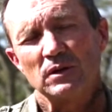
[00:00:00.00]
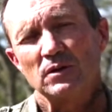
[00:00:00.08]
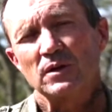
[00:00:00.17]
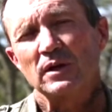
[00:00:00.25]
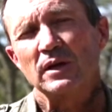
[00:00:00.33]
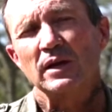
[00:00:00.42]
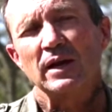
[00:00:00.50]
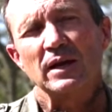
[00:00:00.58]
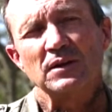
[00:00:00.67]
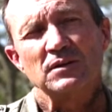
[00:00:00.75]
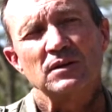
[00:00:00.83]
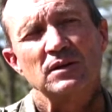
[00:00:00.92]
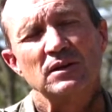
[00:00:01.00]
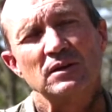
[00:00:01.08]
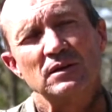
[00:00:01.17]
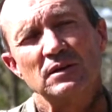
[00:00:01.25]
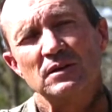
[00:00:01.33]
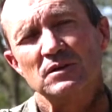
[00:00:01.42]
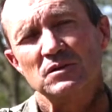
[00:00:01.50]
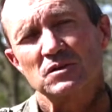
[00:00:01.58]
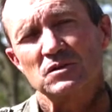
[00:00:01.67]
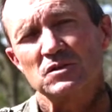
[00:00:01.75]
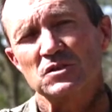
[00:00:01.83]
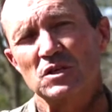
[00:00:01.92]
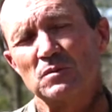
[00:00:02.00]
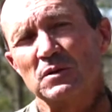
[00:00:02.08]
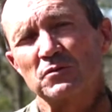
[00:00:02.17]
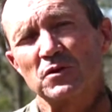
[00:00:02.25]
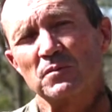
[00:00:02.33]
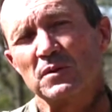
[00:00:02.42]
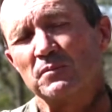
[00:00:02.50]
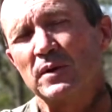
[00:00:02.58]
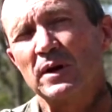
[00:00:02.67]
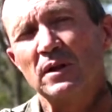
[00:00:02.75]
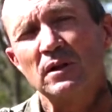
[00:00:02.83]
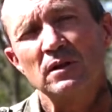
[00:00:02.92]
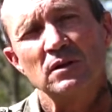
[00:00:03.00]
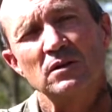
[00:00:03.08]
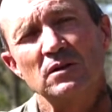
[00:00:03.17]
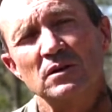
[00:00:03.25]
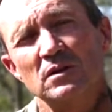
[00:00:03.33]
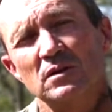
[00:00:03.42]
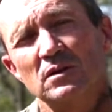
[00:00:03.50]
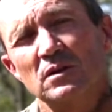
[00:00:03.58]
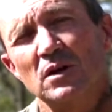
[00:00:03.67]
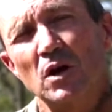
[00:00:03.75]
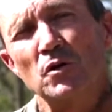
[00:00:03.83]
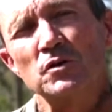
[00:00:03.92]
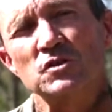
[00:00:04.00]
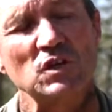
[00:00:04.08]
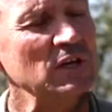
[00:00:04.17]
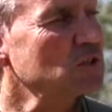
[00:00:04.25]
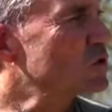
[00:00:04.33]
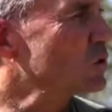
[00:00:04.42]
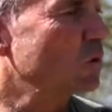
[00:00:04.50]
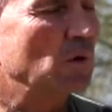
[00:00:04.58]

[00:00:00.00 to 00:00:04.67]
looking at semen from the male, oocytes or